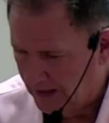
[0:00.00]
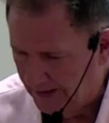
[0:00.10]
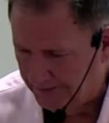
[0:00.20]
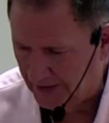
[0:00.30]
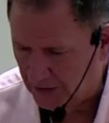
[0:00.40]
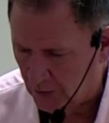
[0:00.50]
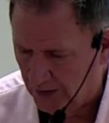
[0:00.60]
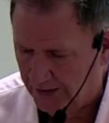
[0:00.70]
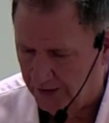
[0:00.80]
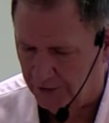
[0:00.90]
I'm not
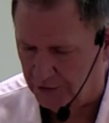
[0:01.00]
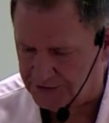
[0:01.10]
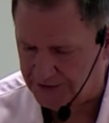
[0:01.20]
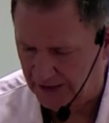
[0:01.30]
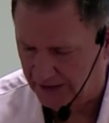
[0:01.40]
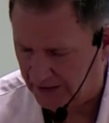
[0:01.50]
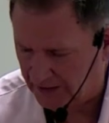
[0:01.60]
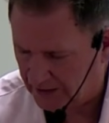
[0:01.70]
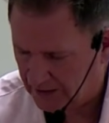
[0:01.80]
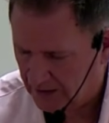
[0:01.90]
quite
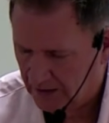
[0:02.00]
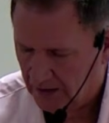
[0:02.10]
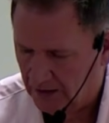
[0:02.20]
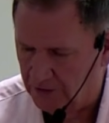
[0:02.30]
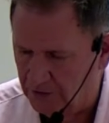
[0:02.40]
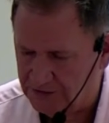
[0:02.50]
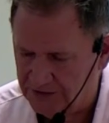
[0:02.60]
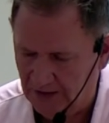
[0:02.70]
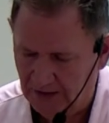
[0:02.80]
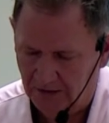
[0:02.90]
understanding. Are you
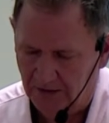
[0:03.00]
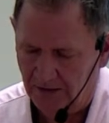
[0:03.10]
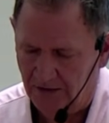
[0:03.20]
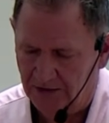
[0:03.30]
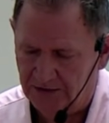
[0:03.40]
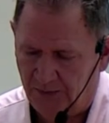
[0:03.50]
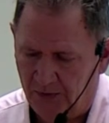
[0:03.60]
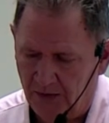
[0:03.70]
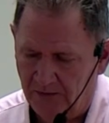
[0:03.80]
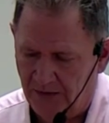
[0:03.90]
saying this
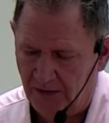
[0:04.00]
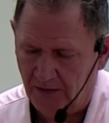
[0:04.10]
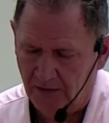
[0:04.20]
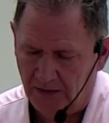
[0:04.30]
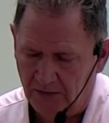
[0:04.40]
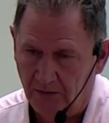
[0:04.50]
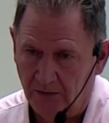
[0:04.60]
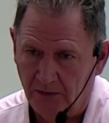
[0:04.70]
part of it? How?